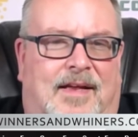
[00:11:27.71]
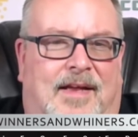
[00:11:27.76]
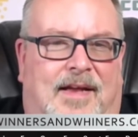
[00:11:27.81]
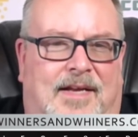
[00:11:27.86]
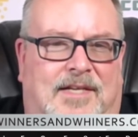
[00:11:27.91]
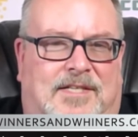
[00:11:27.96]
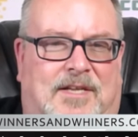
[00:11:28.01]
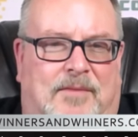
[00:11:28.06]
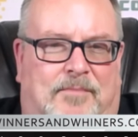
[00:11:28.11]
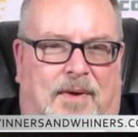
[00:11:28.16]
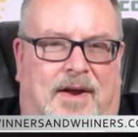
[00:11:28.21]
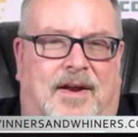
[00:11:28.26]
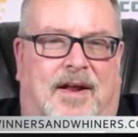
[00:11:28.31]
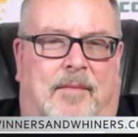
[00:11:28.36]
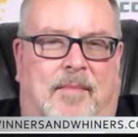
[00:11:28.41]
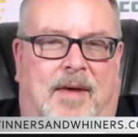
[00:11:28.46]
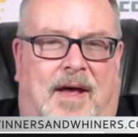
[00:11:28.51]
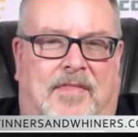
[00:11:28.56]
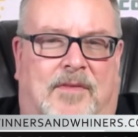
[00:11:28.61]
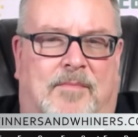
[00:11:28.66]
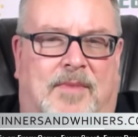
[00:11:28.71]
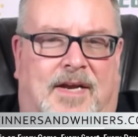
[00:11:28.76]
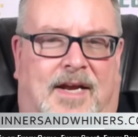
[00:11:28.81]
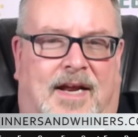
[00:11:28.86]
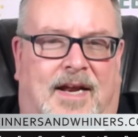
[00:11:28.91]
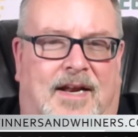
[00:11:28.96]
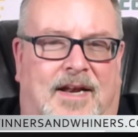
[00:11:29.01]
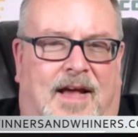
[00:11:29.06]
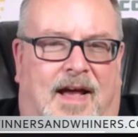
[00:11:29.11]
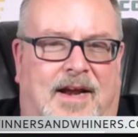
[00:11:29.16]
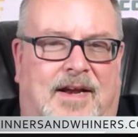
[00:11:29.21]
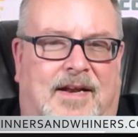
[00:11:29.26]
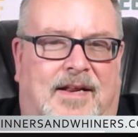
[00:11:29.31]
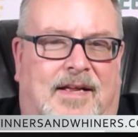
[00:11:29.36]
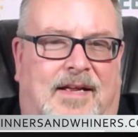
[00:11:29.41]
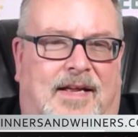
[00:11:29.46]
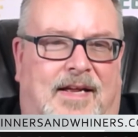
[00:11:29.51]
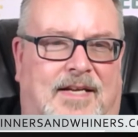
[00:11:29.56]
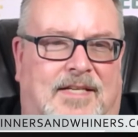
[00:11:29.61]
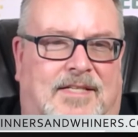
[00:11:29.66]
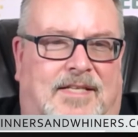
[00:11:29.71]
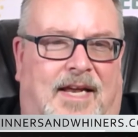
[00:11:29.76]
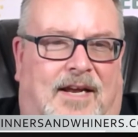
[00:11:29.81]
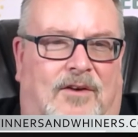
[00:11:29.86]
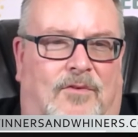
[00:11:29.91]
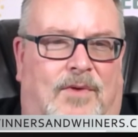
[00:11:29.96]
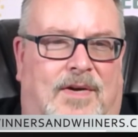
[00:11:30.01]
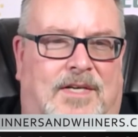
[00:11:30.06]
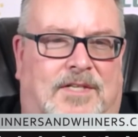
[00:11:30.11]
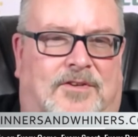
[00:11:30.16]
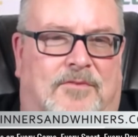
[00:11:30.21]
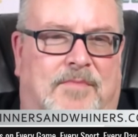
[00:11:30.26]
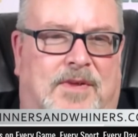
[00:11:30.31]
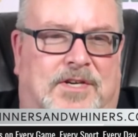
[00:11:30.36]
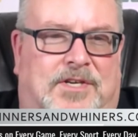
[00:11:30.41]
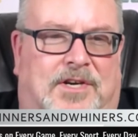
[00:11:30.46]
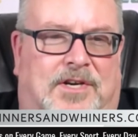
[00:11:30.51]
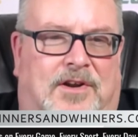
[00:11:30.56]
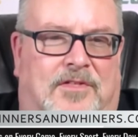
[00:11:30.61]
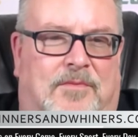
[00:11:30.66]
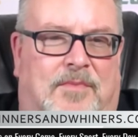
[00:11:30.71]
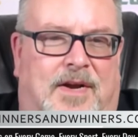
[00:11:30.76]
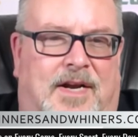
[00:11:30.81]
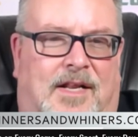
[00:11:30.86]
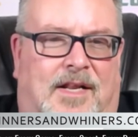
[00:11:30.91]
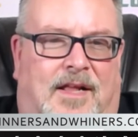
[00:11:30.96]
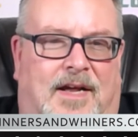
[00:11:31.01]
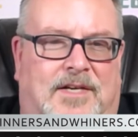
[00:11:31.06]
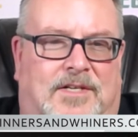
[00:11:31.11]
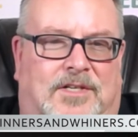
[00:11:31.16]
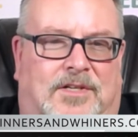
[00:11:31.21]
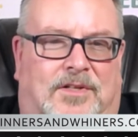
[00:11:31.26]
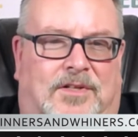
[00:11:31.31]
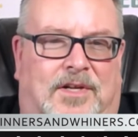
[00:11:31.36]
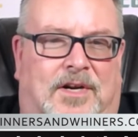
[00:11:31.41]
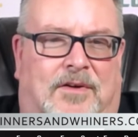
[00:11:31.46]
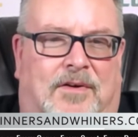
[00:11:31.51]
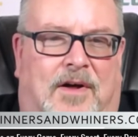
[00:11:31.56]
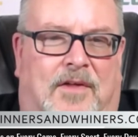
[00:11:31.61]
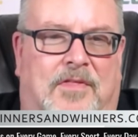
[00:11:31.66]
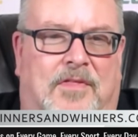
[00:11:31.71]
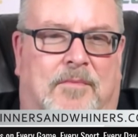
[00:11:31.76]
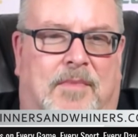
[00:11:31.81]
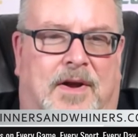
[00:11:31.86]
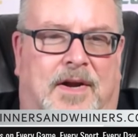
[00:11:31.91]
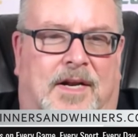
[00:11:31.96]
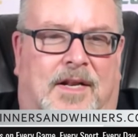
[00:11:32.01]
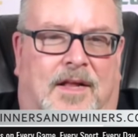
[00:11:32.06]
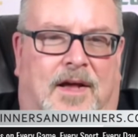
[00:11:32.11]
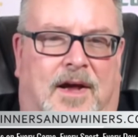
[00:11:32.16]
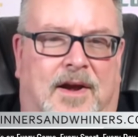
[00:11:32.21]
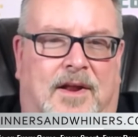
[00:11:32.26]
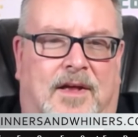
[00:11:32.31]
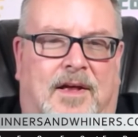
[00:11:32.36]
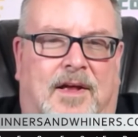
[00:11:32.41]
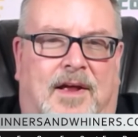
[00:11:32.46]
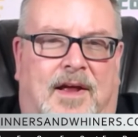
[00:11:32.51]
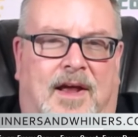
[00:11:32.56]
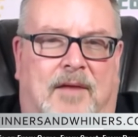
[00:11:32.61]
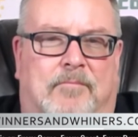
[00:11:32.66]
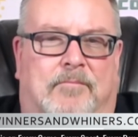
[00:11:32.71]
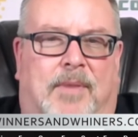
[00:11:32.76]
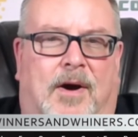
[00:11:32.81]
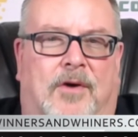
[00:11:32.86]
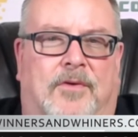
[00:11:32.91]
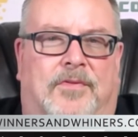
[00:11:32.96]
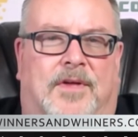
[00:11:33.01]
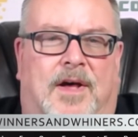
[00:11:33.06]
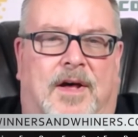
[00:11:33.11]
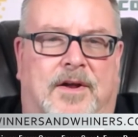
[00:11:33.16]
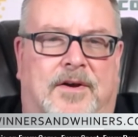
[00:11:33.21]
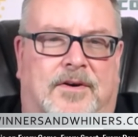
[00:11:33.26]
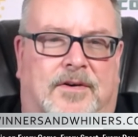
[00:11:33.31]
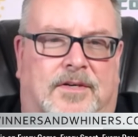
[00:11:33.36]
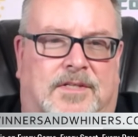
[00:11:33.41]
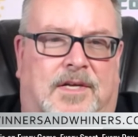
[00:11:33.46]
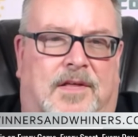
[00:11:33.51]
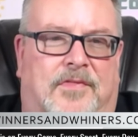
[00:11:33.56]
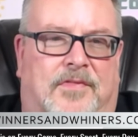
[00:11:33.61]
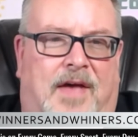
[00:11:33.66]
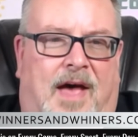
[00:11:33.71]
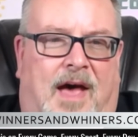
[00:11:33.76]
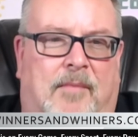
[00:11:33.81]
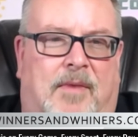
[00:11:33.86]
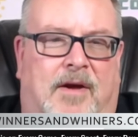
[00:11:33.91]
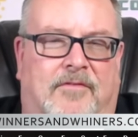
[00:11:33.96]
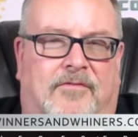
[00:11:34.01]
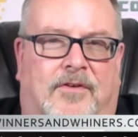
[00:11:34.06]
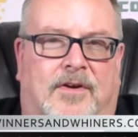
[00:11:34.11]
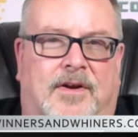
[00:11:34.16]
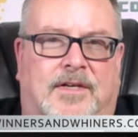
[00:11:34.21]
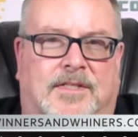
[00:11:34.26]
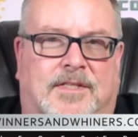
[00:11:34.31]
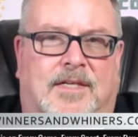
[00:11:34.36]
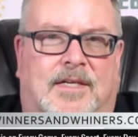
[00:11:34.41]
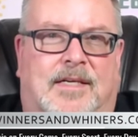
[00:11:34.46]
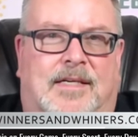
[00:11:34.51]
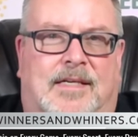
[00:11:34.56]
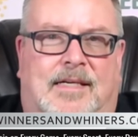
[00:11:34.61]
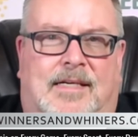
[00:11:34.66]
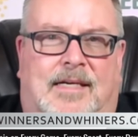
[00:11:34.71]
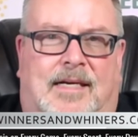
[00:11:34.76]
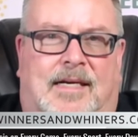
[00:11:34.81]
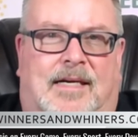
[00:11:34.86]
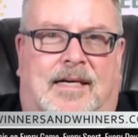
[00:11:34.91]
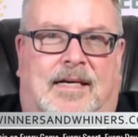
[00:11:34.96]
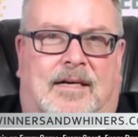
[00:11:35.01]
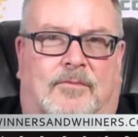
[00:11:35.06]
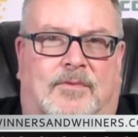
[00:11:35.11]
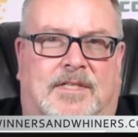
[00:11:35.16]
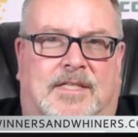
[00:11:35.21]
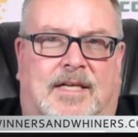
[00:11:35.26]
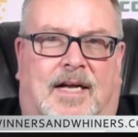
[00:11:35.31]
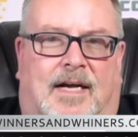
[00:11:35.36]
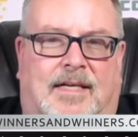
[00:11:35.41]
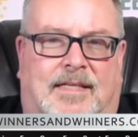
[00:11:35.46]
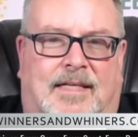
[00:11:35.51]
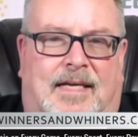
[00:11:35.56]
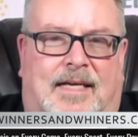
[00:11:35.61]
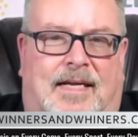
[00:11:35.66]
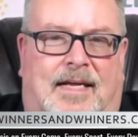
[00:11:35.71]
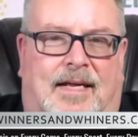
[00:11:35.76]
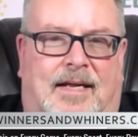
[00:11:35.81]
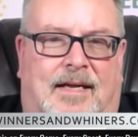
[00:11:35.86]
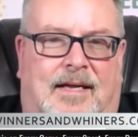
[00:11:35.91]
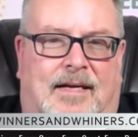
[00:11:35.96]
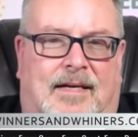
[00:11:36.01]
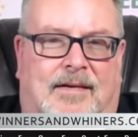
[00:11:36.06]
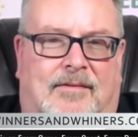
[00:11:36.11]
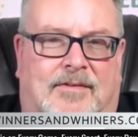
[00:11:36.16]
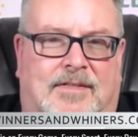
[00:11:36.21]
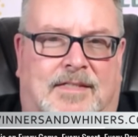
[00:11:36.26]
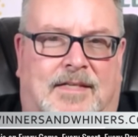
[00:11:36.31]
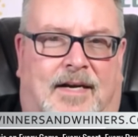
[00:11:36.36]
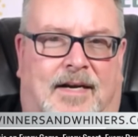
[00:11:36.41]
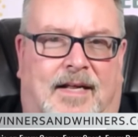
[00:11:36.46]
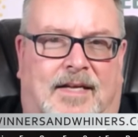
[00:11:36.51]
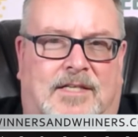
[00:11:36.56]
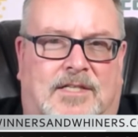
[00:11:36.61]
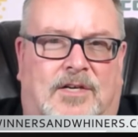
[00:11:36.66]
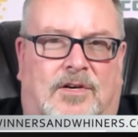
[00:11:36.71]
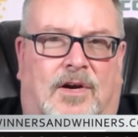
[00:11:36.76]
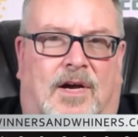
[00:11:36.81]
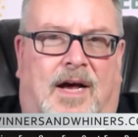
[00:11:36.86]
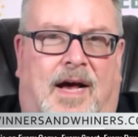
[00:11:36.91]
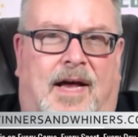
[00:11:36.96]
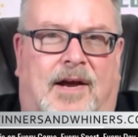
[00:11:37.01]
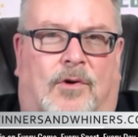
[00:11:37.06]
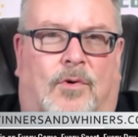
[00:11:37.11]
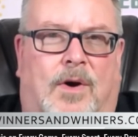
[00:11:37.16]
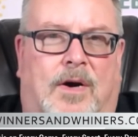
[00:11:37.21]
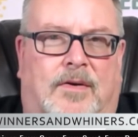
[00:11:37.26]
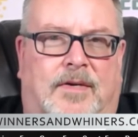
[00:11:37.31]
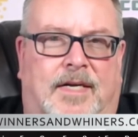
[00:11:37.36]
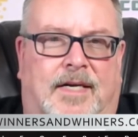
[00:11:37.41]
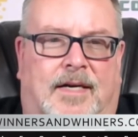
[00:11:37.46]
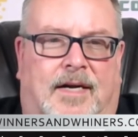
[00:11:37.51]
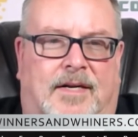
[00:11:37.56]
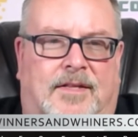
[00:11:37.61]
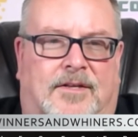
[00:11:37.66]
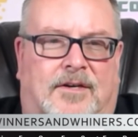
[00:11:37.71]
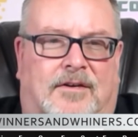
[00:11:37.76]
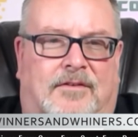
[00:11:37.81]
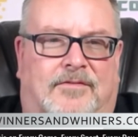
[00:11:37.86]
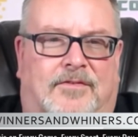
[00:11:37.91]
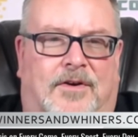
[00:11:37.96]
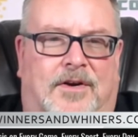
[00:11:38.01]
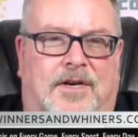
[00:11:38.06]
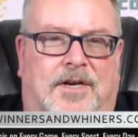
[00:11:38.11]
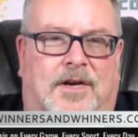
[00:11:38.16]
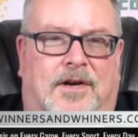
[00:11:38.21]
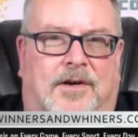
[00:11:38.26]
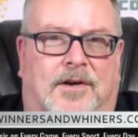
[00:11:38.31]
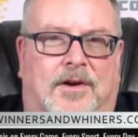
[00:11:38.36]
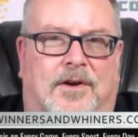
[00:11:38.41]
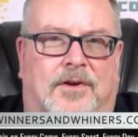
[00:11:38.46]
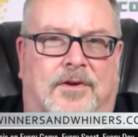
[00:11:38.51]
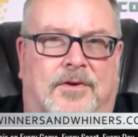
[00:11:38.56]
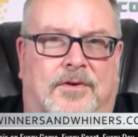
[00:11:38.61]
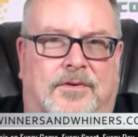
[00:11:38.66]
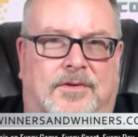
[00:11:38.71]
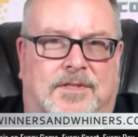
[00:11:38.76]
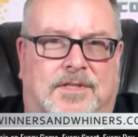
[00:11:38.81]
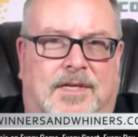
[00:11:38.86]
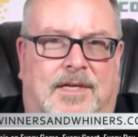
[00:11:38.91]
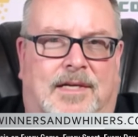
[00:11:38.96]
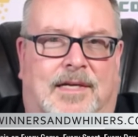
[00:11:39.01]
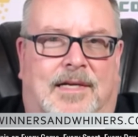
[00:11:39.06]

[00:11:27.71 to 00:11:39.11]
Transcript: He said, but I'm at them again tonight. He's taking Western Michigan on the money line, Toledo on the money line, and both unders. That, my friends, was not a high-quality night there for Young News.